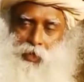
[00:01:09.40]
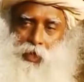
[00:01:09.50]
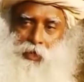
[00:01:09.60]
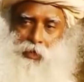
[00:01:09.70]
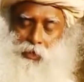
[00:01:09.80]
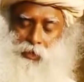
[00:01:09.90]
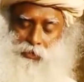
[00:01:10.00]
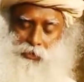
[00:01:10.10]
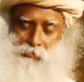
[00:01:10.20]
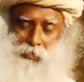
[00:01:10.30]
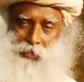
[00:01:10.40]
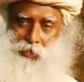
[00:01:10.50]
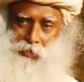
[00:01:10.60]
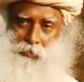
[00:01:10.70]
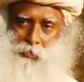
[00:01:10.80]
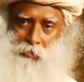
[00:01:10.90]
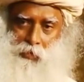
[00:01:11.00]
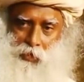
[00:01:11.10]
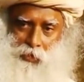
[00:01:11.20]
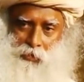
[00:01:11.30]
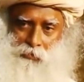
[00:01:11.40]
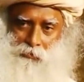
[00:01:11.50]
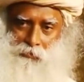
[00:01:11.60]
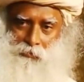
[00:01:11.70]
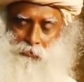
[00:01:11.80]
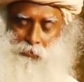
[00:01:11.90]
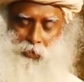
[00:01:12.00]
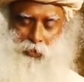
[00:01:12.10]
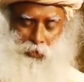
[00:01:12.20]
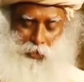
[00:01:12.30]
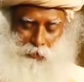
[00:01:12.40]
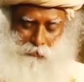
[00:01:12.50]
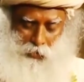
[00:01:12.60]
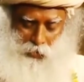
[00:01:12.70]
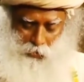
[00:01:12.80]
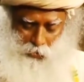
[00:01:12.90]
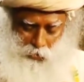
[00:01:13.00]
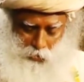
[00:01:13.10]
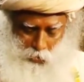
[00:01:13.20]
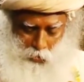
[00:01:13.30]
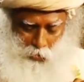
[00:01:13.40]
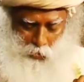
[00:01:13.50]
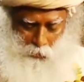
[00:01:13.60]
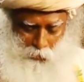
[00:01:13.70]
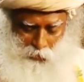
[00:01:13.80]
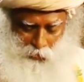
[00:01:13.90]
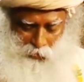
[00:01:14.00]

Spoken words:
and it has tremendous memory. If I open